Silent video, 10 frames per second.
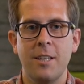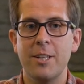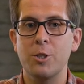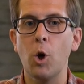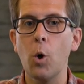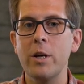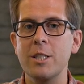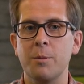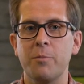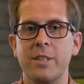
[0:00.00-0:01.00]
There's always
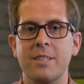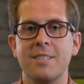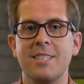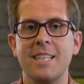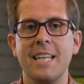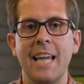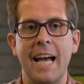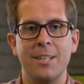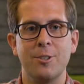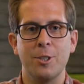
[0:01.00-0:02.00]
something to see
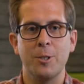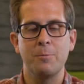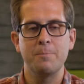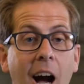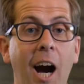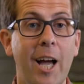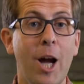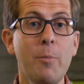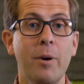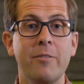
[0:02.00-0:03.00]
and do. I
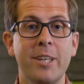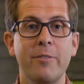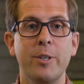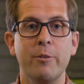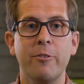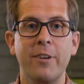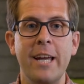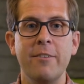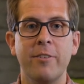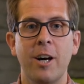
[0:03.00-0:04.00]
hope I've given you a
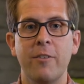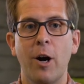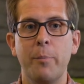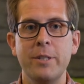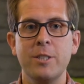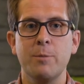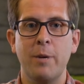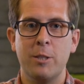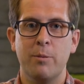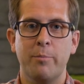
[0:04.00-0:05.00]
flavour of our business
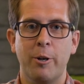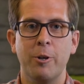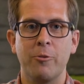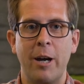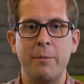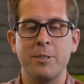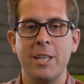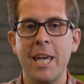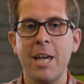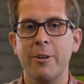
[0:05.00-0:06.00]
management programmes
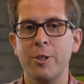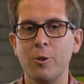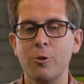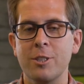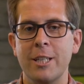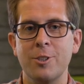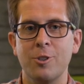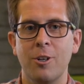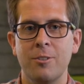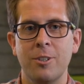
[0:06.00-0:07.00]
here at York St.
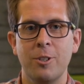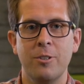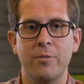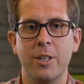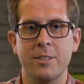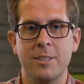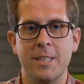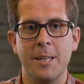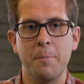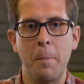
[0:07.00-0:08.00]
John
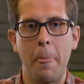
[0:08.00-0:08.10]
University.